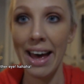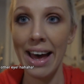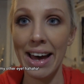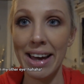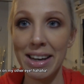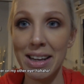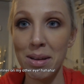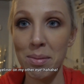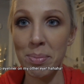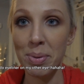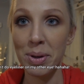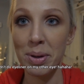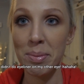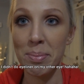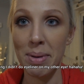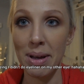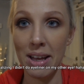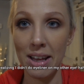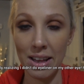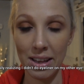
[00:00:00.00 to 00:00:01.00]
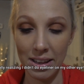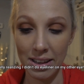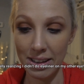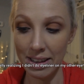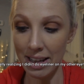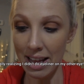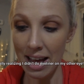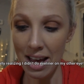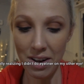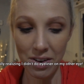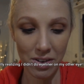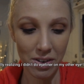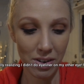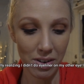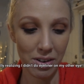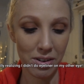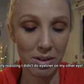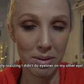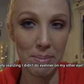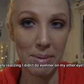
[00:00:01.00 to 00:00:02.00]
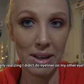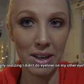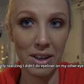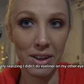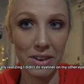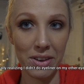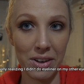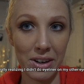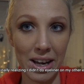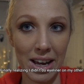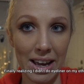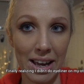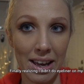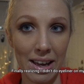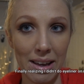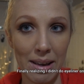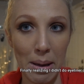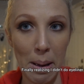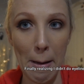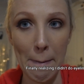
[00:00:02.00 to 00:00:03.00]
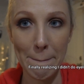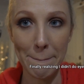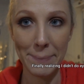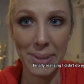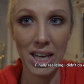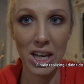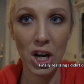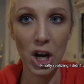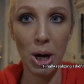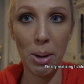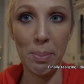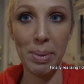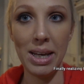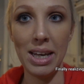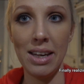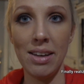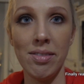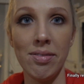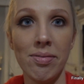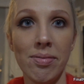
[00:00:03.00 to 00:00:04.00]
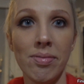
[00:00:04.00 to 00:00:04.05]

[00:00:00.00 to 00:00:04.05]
I didn't put my liner on my other eye. BRB.